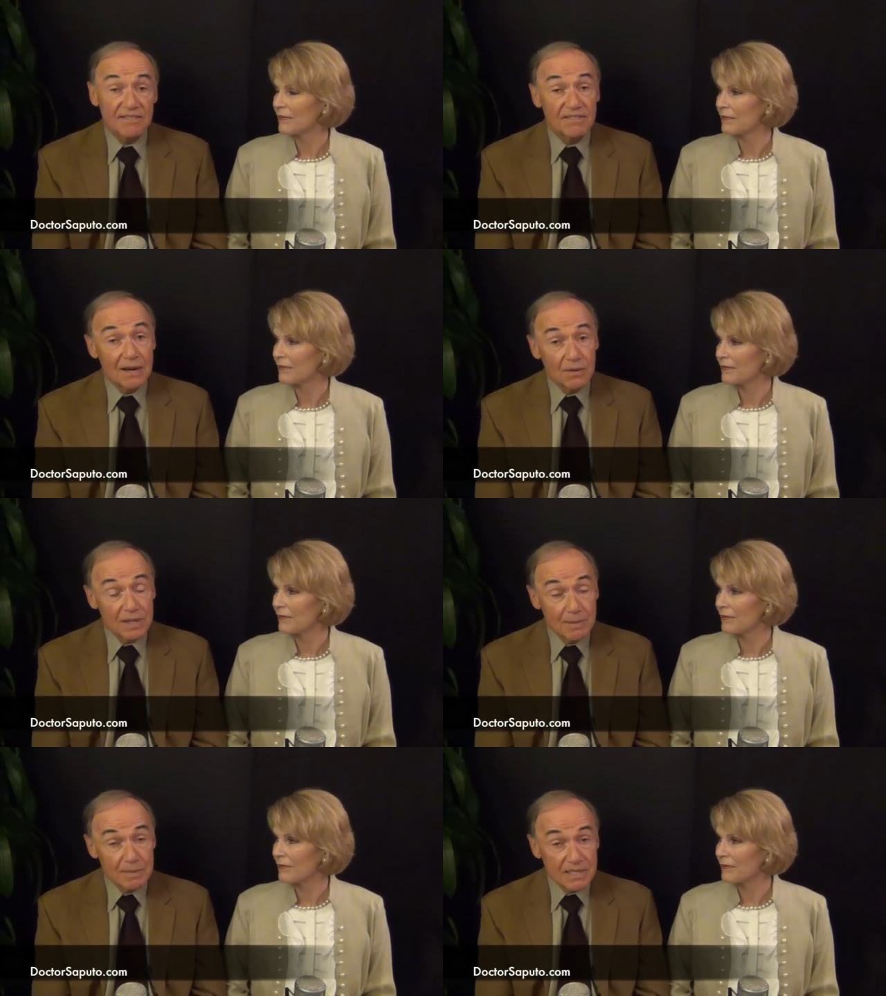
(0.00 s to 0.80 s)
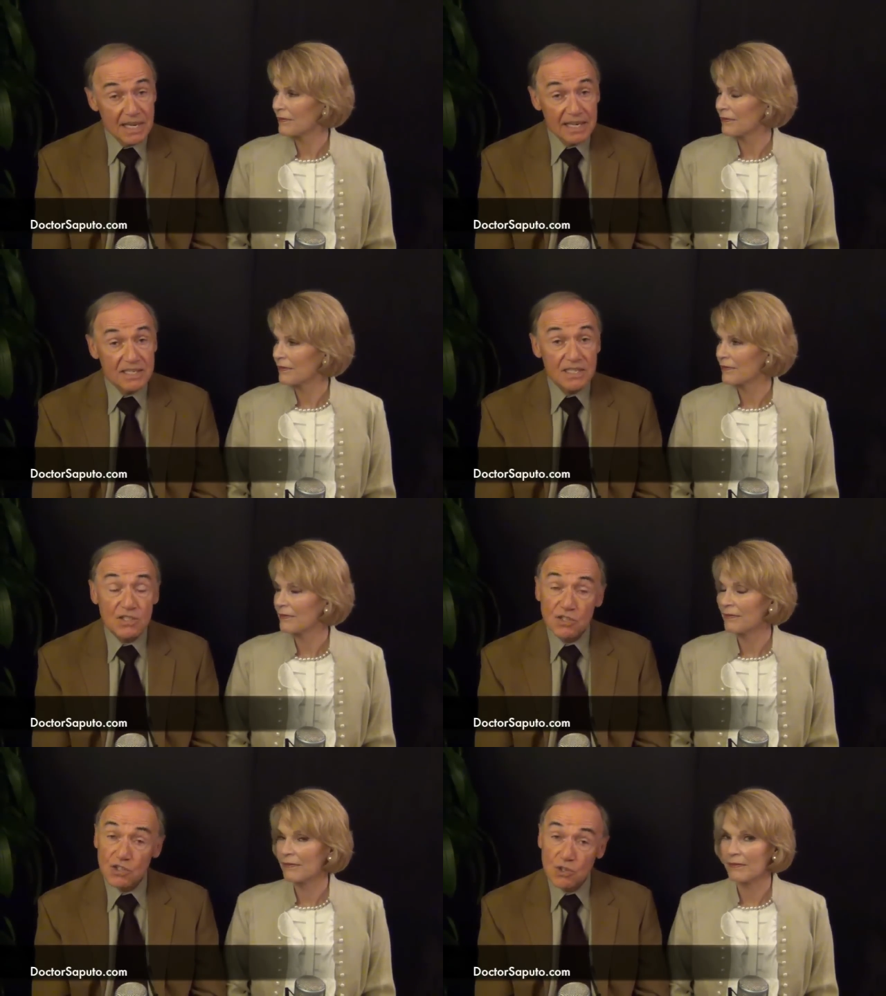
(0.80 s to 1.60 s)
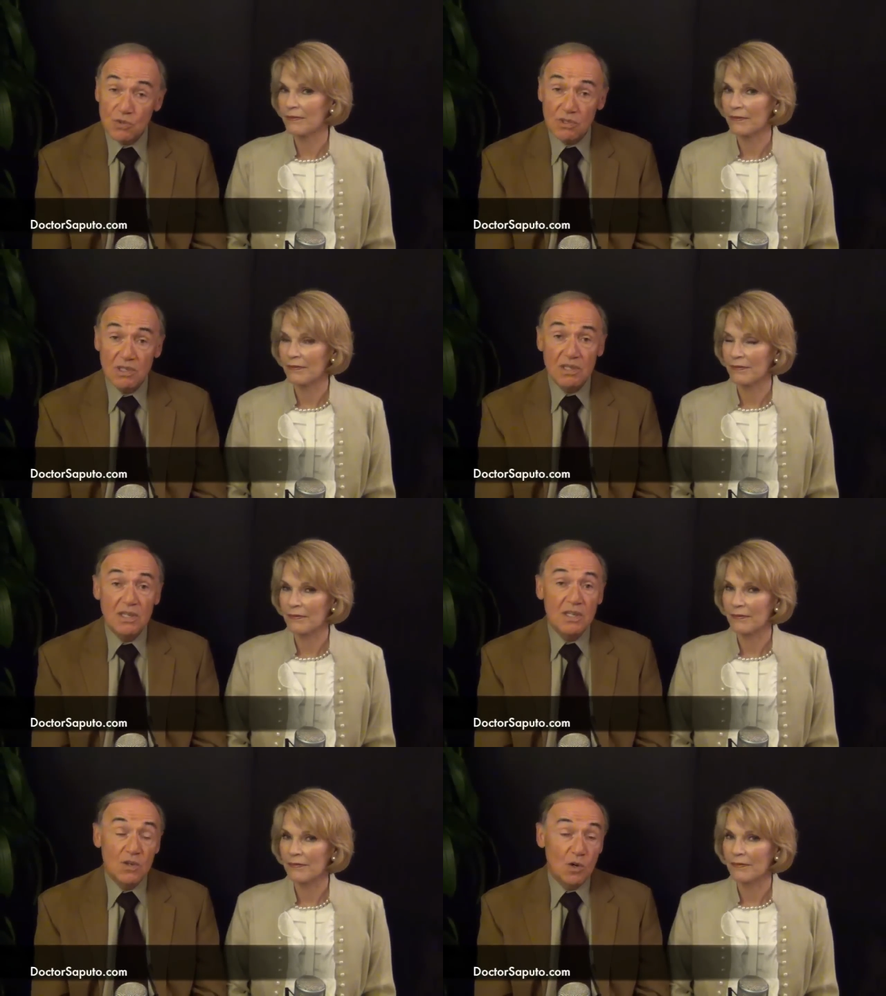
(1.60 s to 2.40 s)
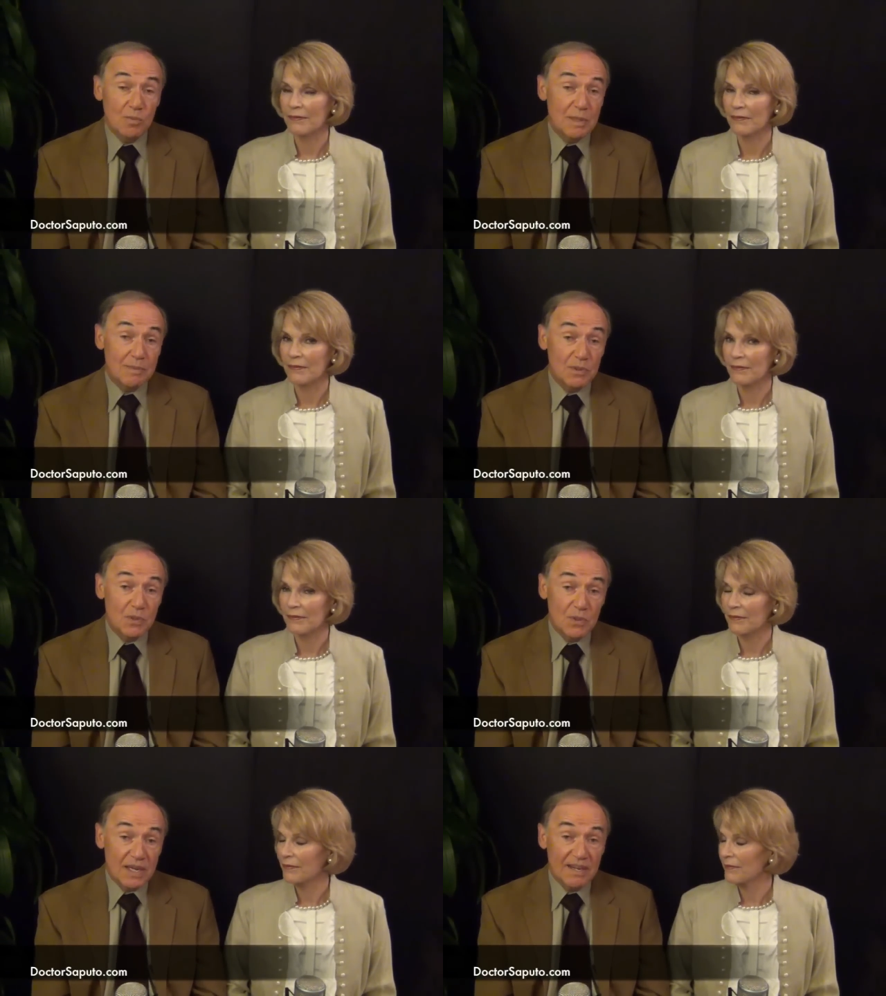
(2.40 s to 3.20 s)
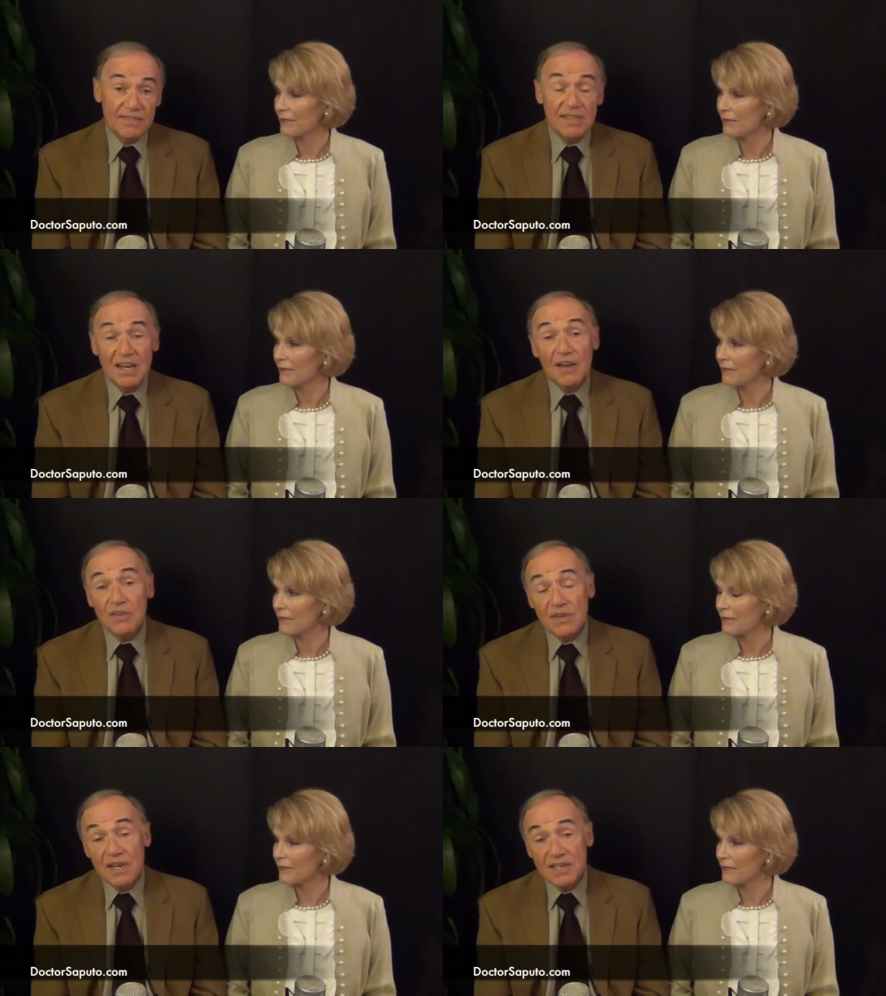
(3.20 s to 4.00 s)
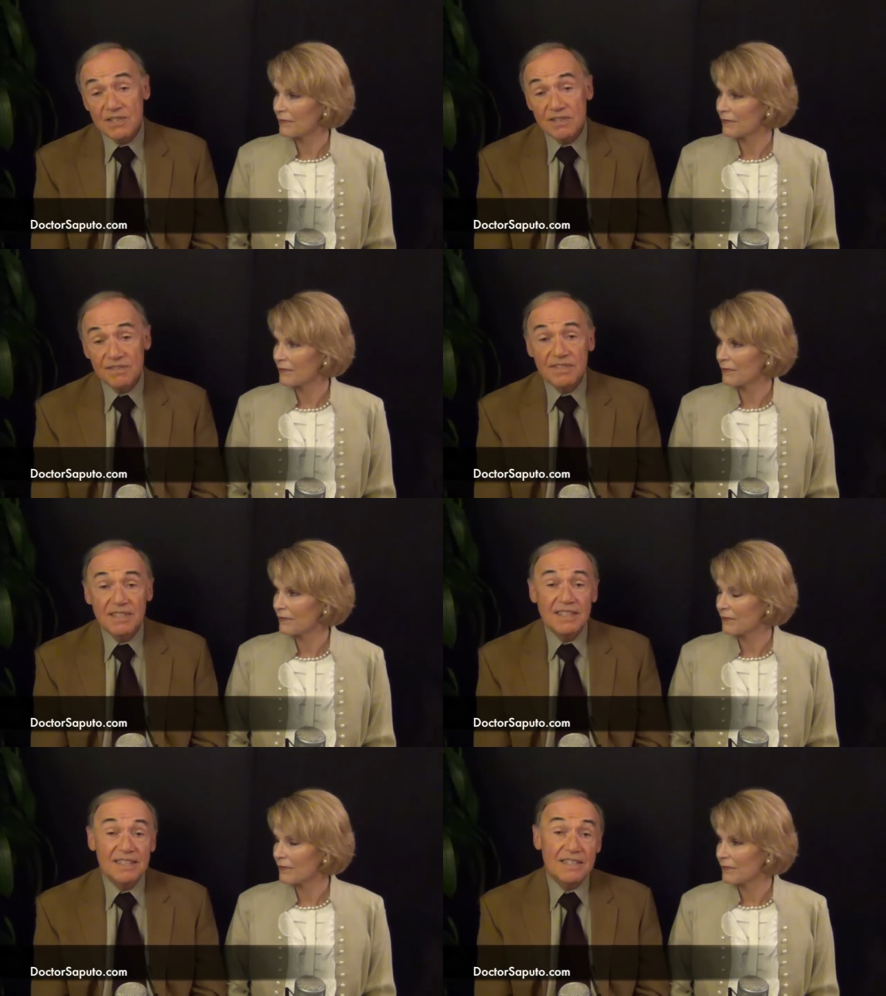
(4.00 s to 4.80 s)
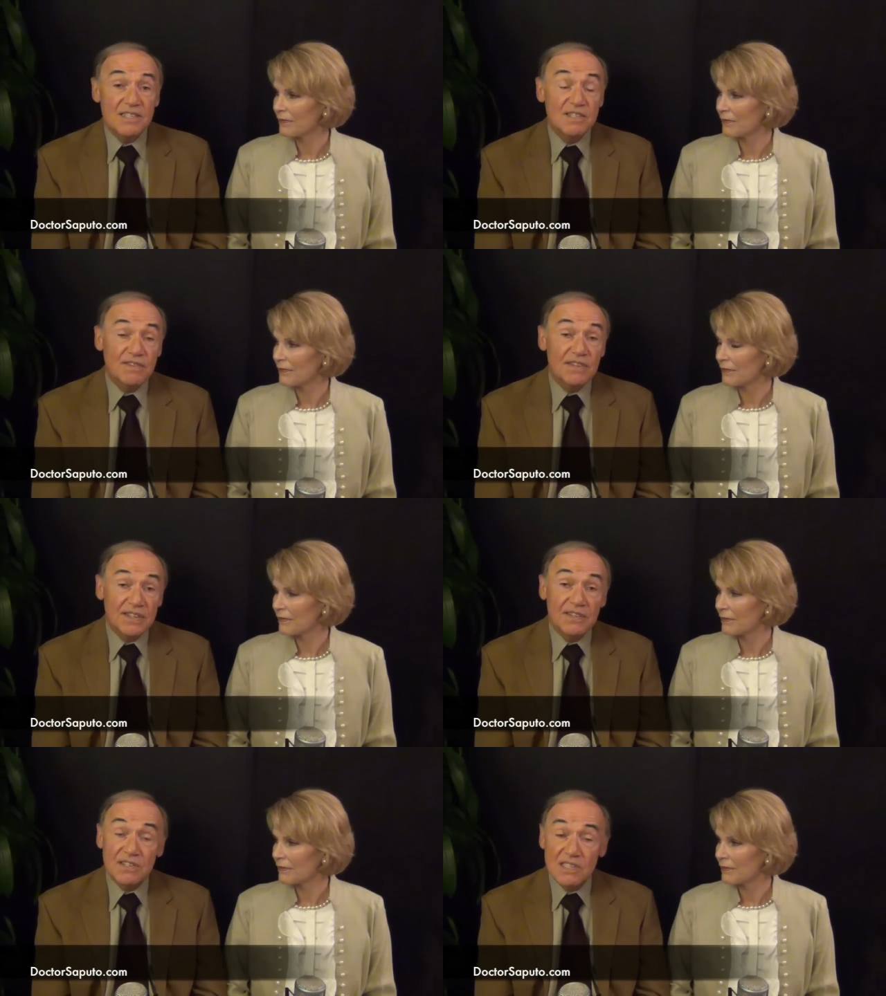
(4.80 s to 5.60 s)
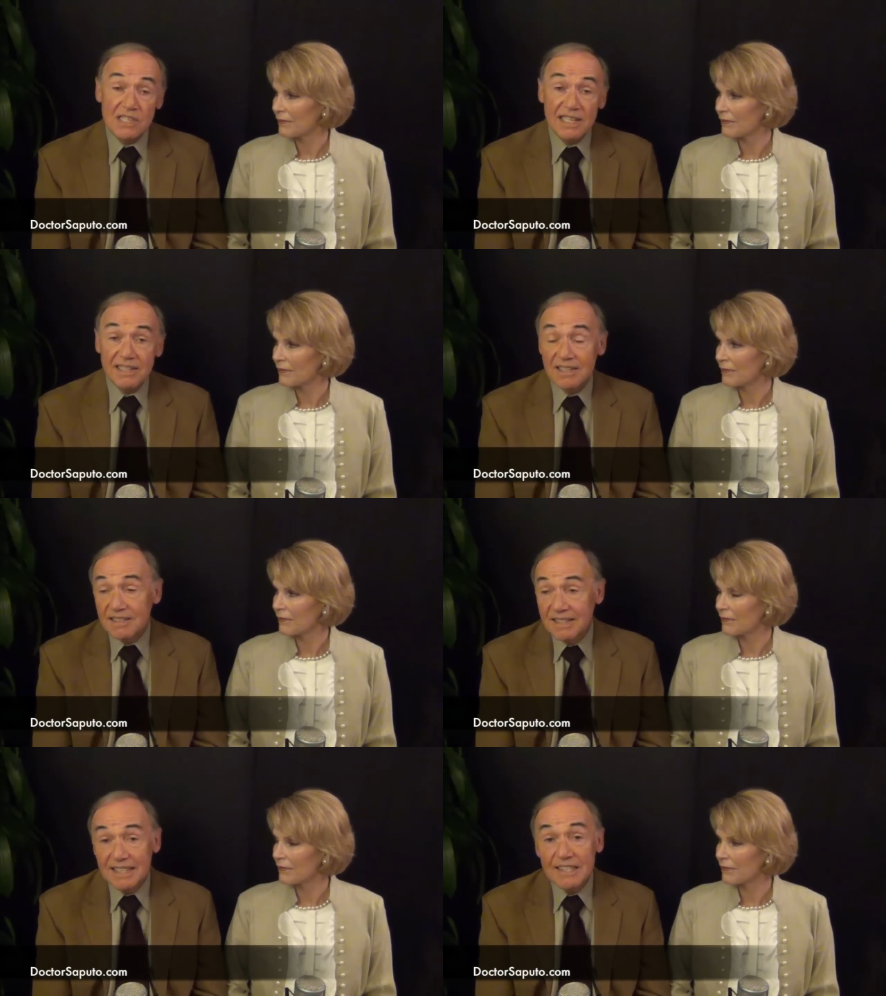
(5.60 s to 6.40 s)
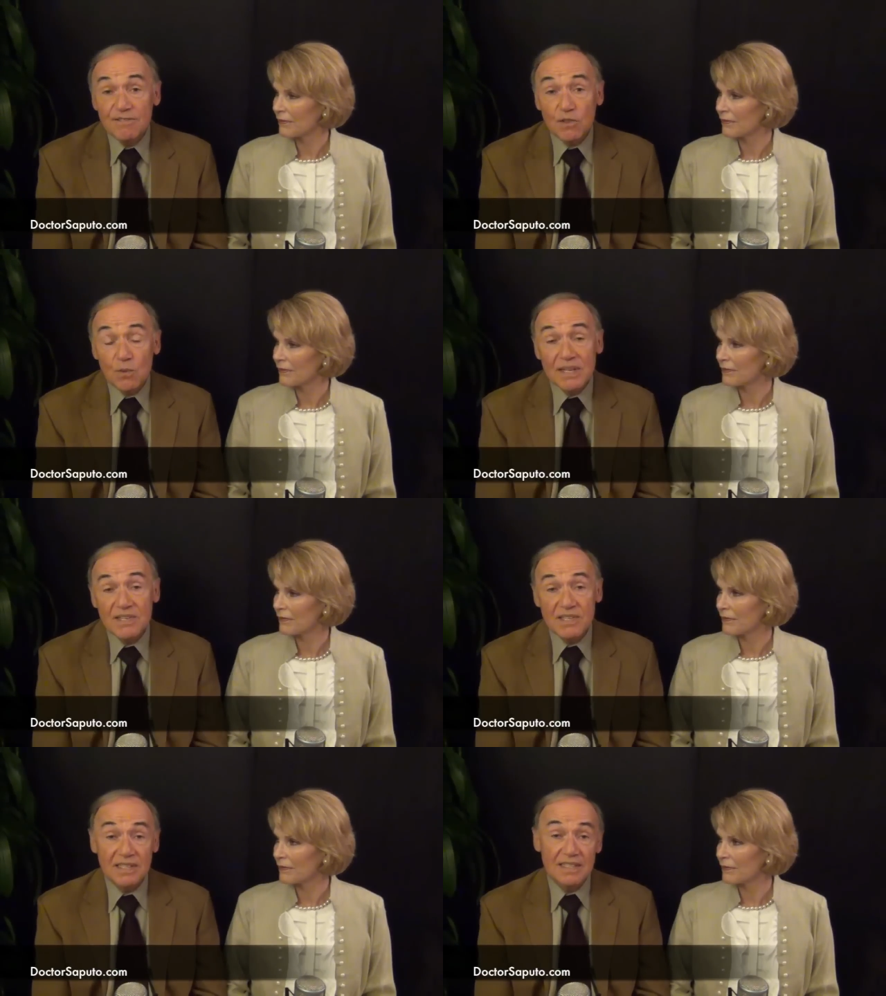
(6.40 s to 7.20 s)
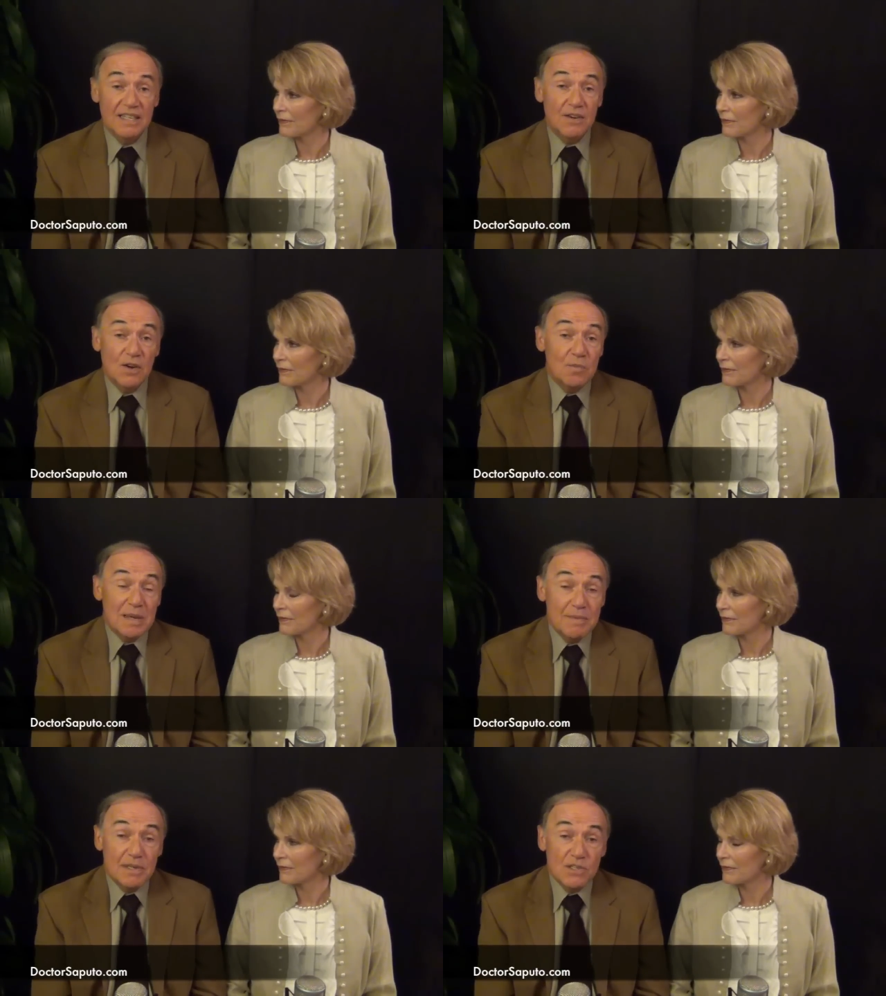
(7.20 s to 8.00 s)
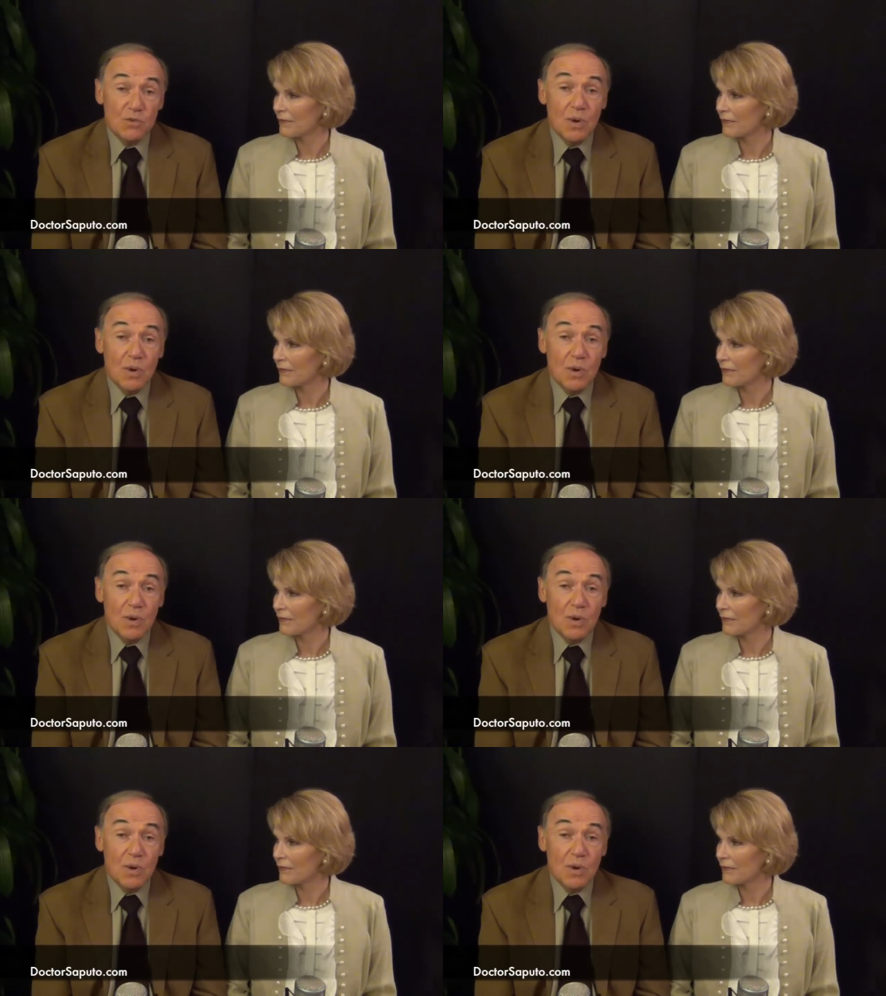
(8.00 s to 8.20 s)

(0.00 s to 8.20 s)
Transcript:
Speaker 1: like viral hepatitis that's acute, or people who have other kinds of uh, severe illnesses like a, an influenza or maybe a